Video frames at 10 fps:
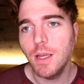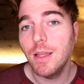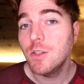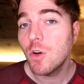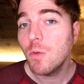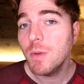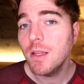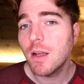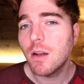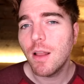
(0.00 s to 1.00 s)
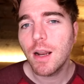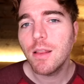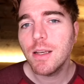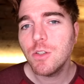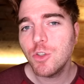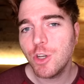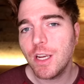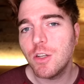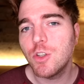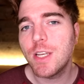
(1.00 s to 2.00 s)
And they told me that a lot of things
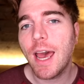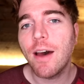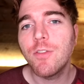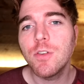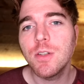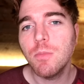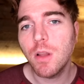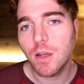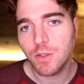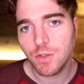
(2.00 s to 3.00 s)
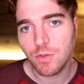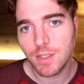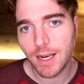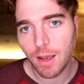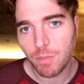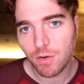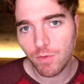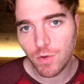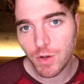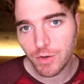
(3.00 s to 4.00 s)
changed after some lawsuits that happened a
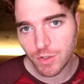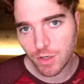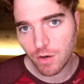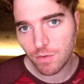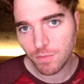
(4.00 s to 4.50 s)
few years ago.